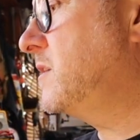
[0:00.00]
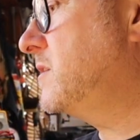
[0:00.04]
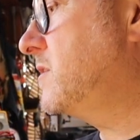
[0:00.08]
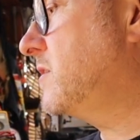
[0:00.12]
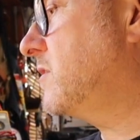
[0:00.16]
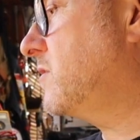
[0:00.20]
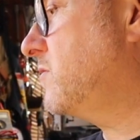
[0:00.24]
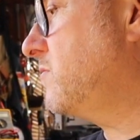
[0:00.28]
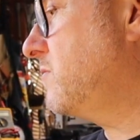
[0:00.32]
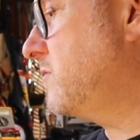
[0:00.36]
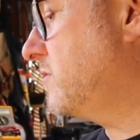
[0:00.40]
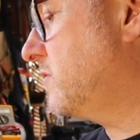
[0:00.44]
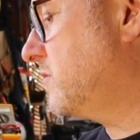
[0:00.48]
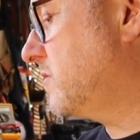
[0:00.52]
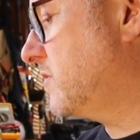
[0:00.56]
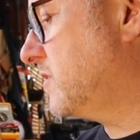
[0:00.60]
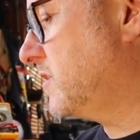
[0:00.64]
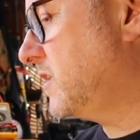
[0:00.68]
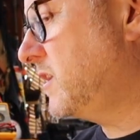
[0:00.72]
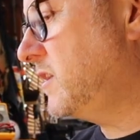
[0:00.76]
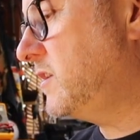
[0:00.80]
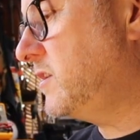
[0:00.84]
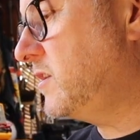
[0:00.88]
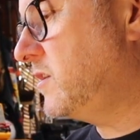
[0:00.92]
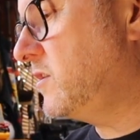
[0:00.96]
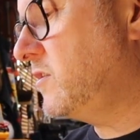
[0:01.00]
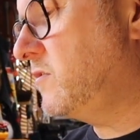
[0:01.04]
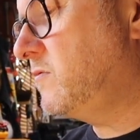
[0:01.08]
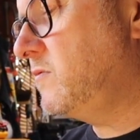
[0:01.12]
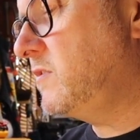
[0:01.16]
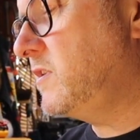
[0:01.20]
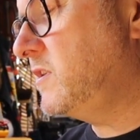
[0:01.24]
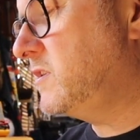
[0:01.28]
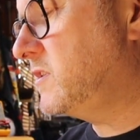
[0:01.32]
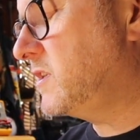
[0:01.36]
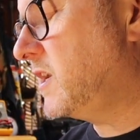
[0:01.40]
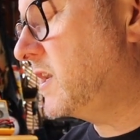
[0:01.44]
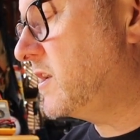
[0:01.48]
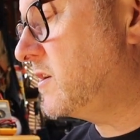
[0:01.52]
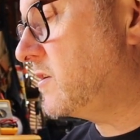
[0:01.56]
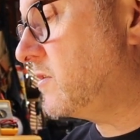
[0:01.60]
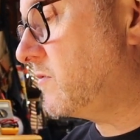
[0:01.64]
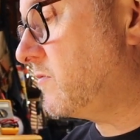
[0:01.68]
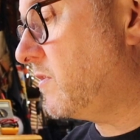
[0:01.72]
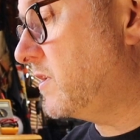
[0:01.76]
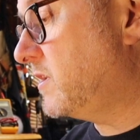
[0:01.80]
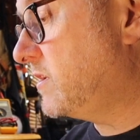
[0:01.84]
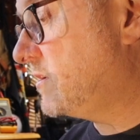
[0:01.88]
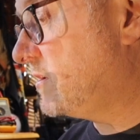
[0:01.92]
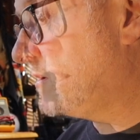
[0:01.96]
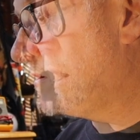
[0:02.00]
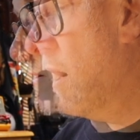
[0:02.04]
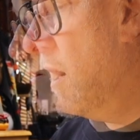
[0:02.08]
to 390 degrees centigrade.